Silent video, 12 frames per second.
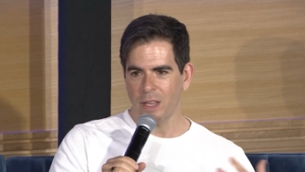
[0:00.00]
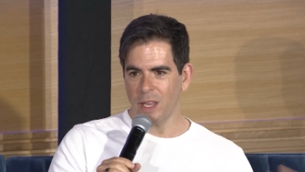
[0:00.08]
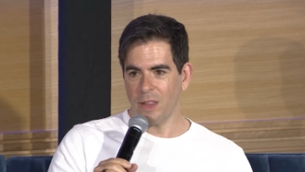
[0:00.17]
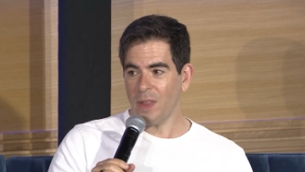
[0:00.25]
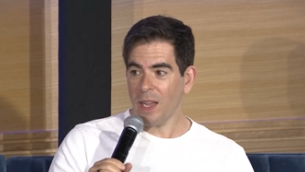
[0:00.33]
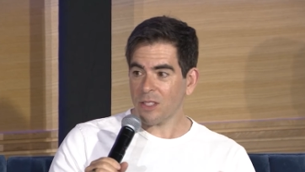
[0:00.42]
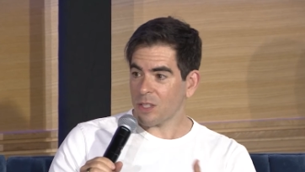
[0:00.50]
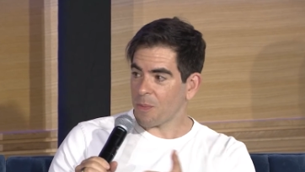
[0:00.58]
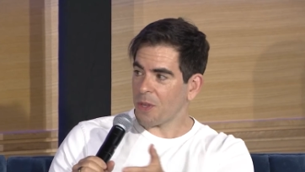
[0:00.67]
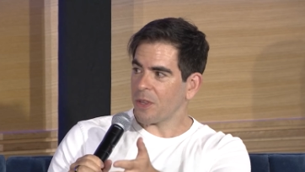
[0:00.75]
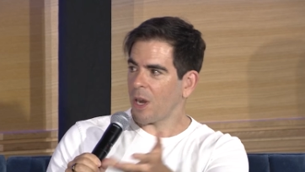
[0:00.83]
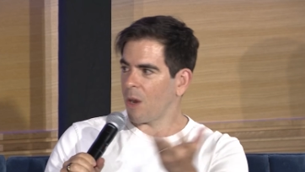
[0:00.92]
and that's
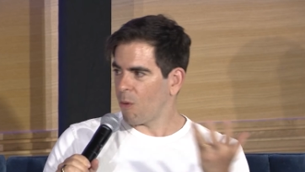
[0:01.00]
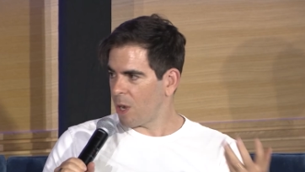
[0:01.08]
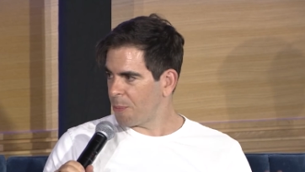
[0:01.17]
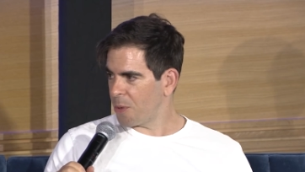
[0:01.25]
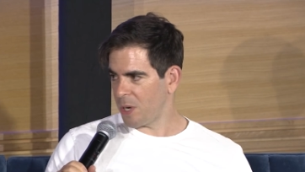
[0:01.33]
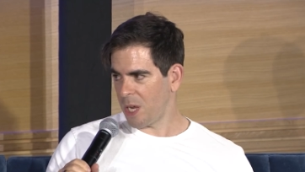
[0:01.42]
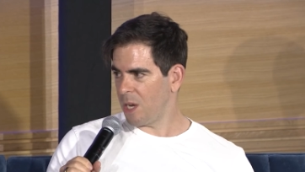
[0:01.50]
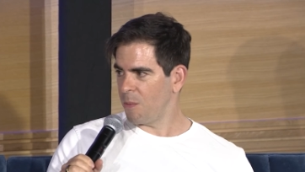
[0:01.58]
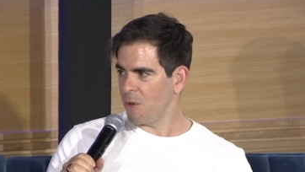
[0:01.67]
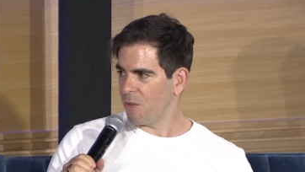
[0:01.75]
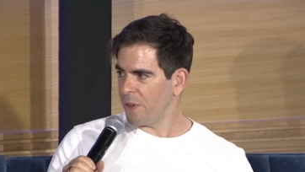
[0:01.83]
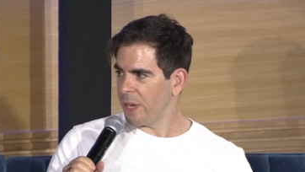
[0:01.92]
something that I want to put in a
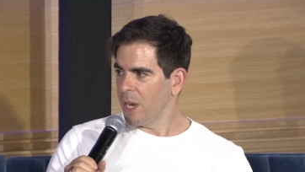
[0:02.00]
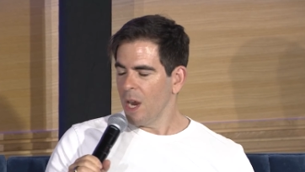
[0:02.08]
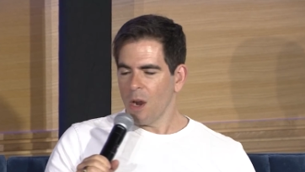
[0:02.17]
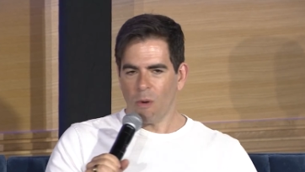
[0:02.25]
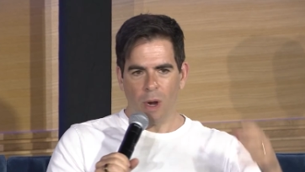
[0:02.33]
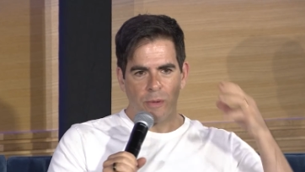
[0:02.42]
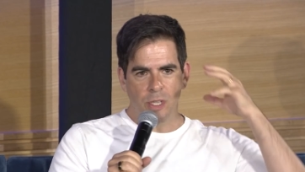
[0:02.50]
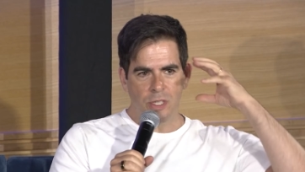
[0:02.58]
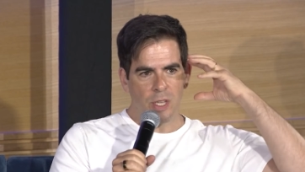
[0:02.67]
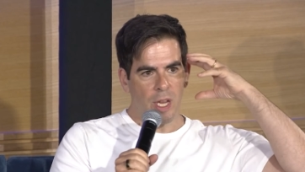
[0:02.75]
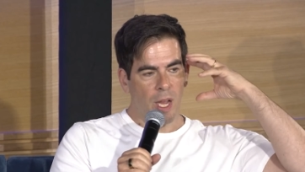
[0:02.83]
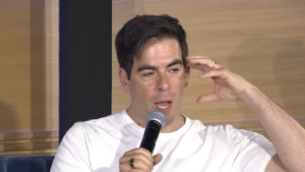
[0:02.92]
movie where I'm just
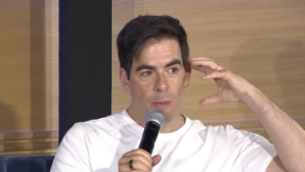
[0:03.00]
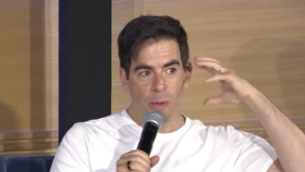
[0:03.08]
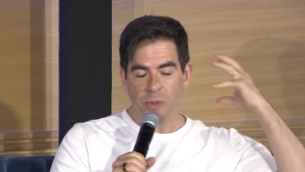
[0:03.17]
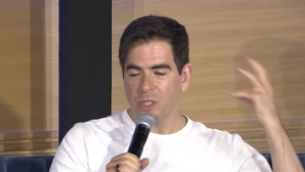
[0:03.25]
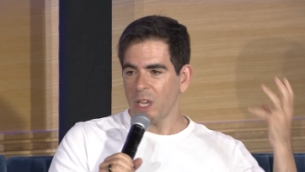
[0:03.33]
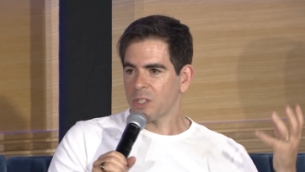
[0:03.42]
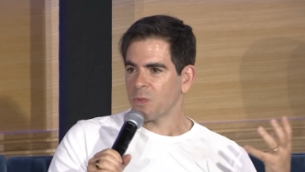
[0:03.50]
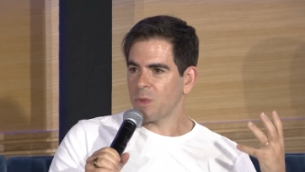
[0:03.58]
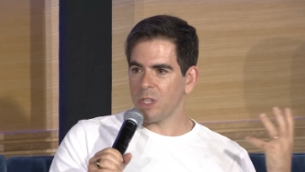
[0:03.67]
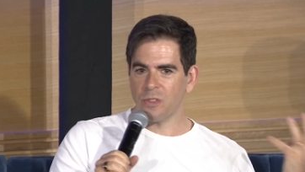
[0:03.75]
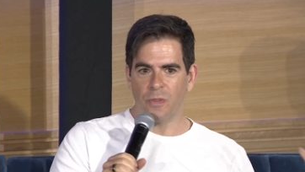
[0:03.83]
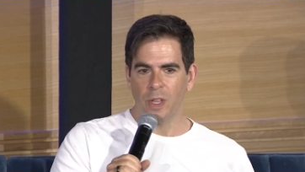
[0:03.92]
like, I'm obsessed with
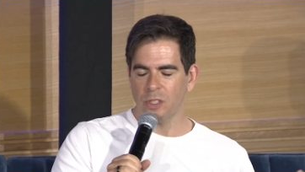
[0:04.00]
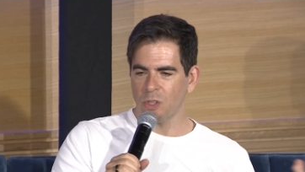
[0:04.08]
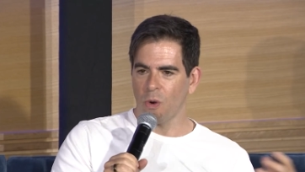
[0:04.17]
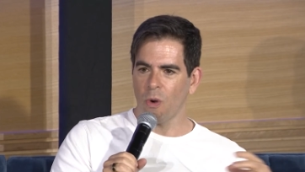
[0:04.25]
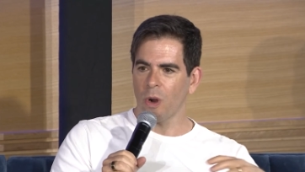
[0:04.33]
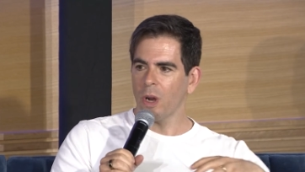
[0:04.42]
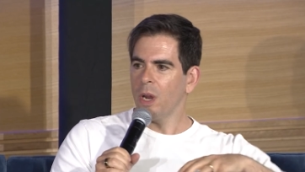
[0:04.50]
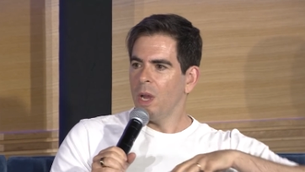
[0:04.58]
this village. Or